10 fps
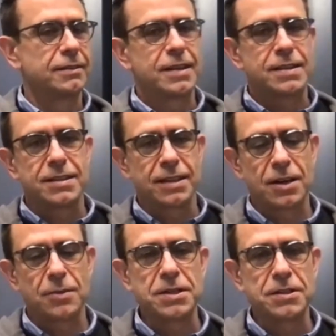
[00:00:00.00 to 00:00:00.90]
it's going
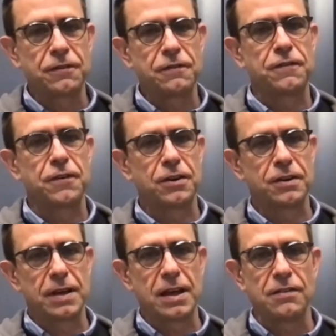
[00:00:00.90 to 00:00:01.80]
to be different
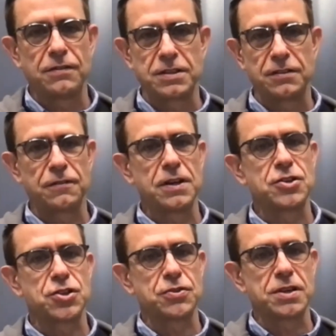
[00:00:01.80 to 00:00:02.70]
for different
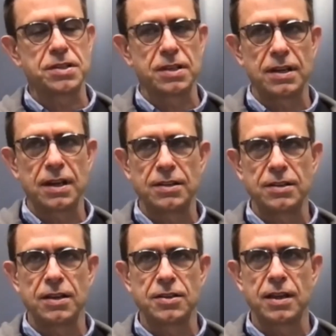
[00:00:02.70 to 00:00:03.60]
industries
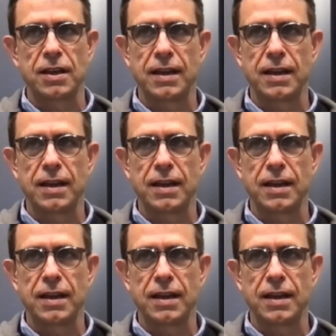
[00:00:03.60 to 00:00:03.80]
and